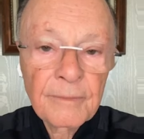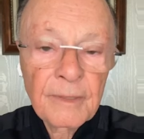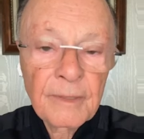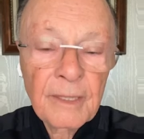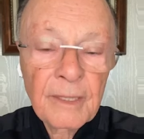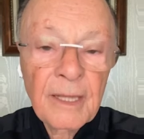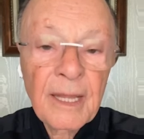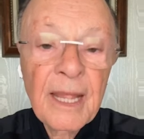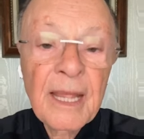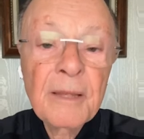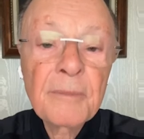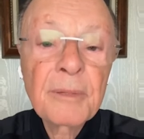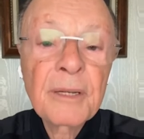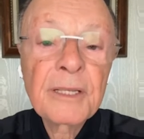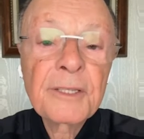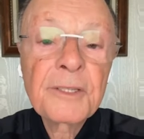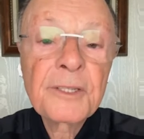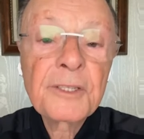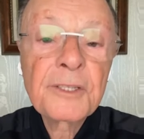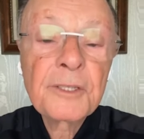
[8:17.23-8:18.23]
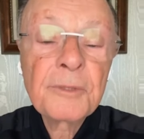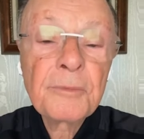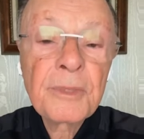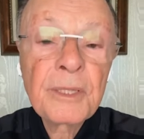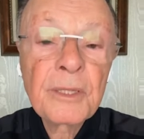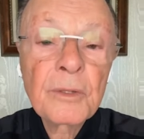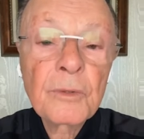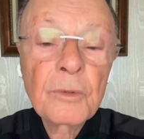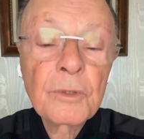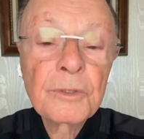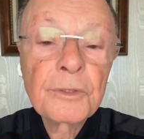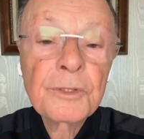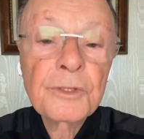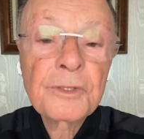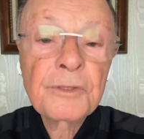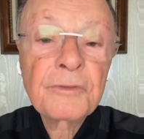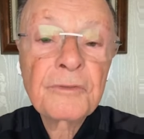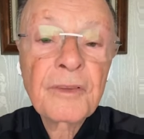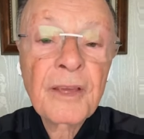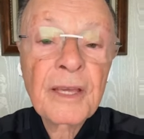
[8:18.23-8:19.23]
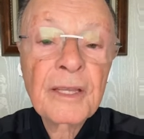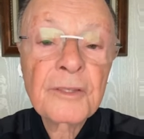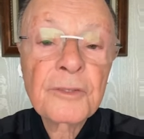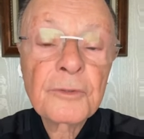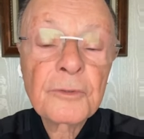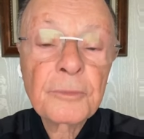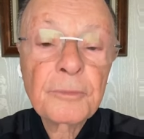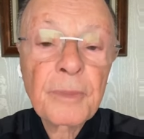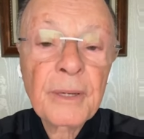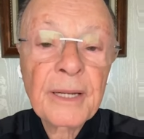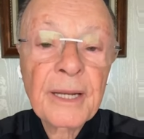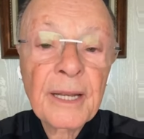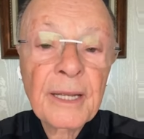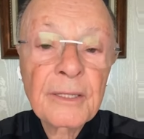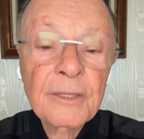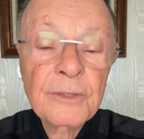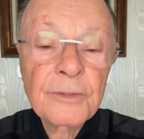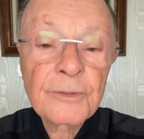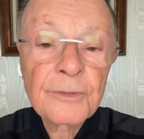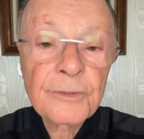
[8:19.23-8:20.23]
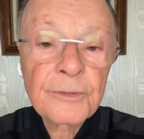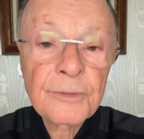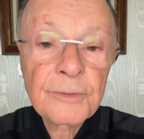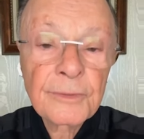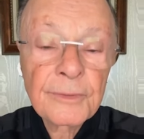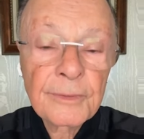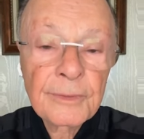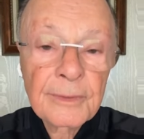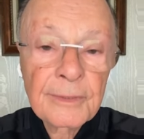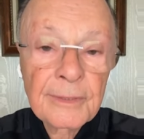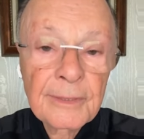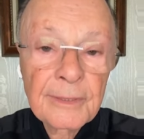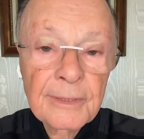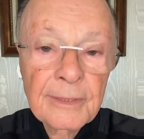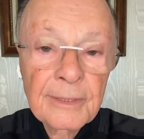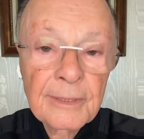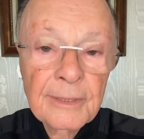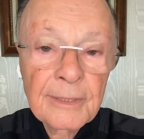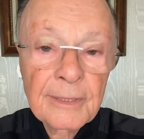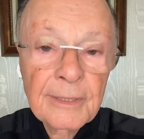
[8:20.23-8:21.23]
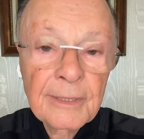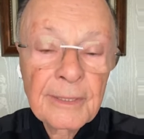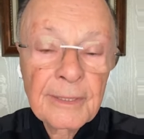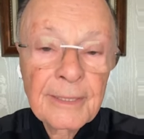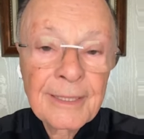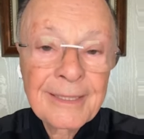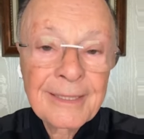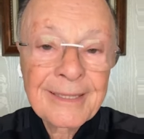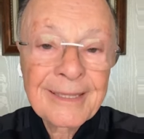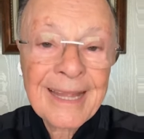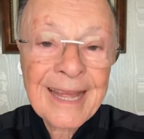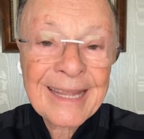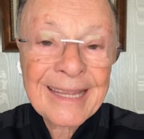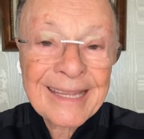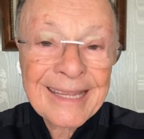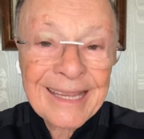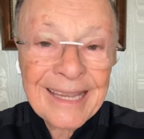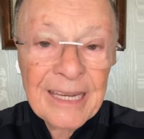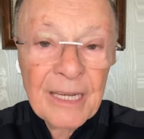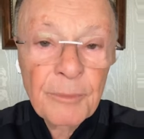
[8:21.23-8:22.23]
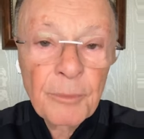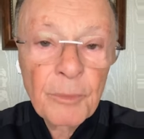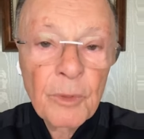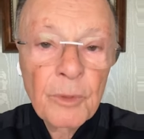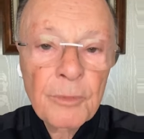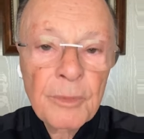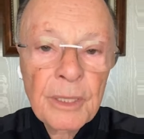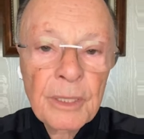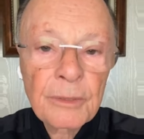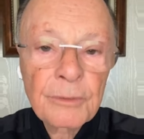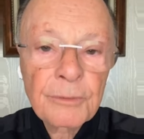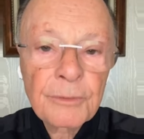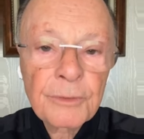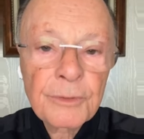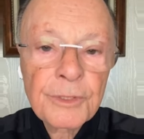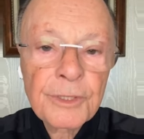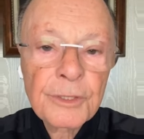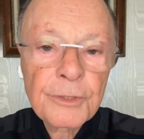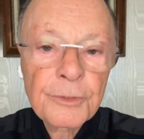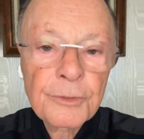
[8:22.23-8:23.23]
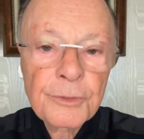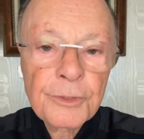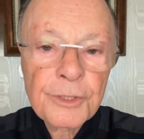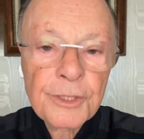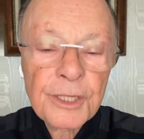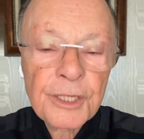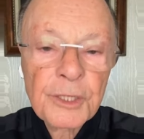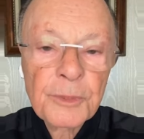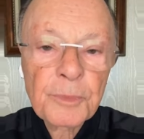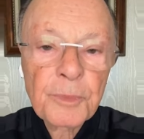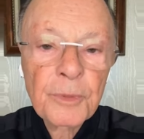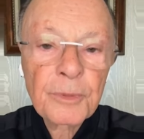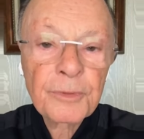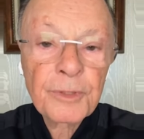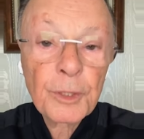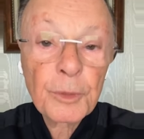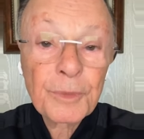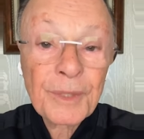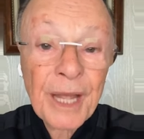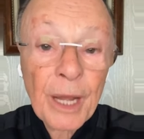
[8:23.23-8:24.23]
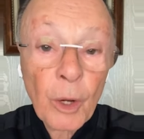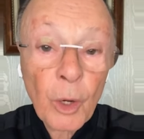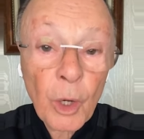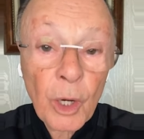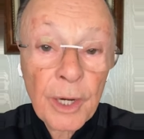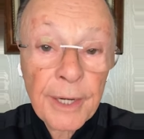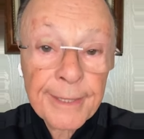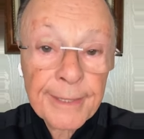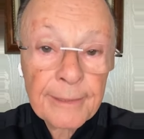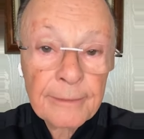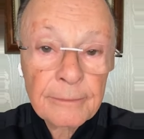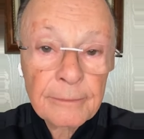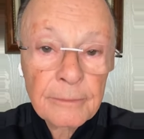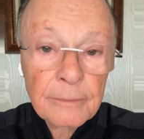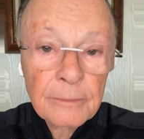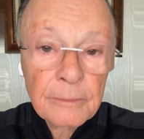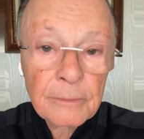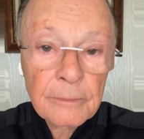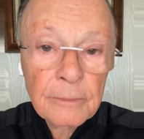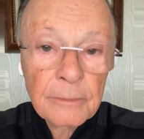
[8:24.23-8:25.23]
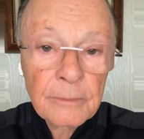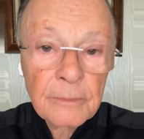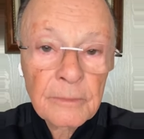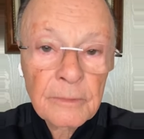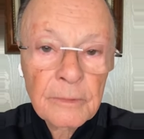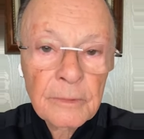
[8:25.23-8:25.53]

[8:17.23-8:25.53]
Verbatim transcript: Remember me when you enter paradise. And in that moment, Jesus answered straight away,